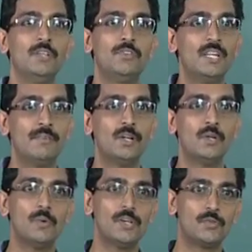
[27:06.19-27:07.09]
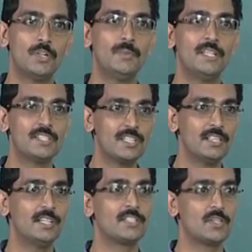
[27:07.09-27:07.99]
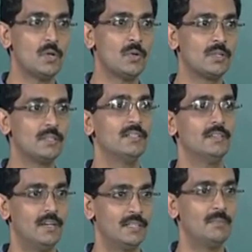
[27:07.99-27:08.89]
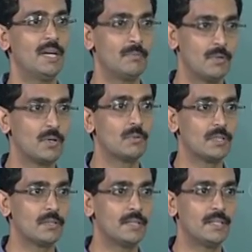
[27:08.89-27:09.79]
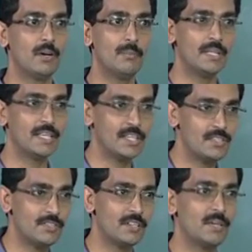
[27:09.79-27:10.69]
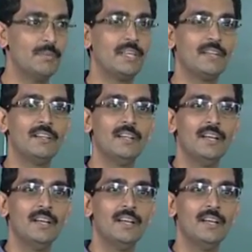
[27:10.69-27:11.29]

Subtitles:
you never know what is going to be the instantaneous load on the backbone router, right, how many connections are coming in,